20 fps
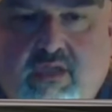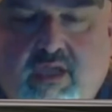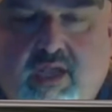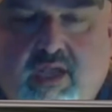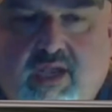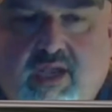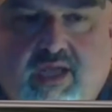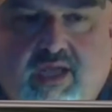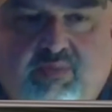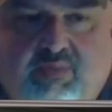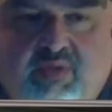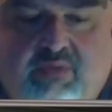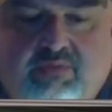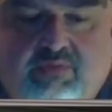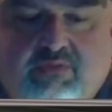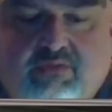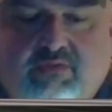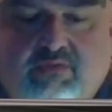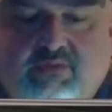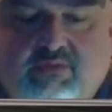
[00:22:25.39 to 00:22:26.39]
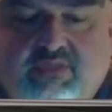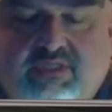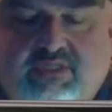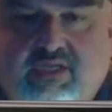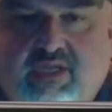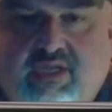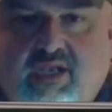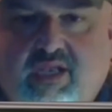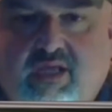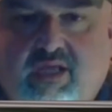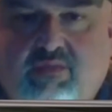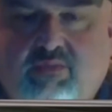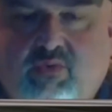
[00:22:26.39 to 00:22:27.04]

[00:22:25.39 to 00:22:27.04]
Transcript: A lot of people is going to be seeing a lot